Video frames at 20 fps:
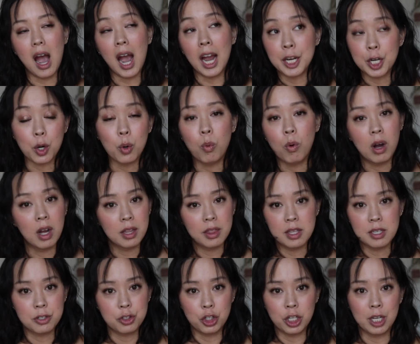I don't
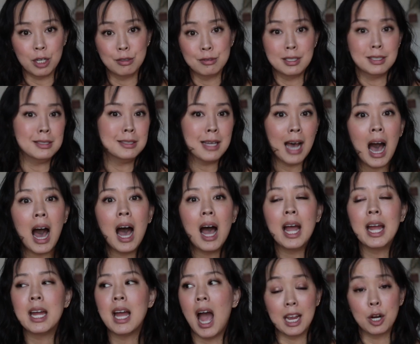want this channel to
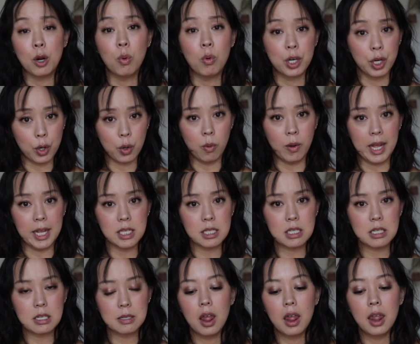die. I don't want to quit.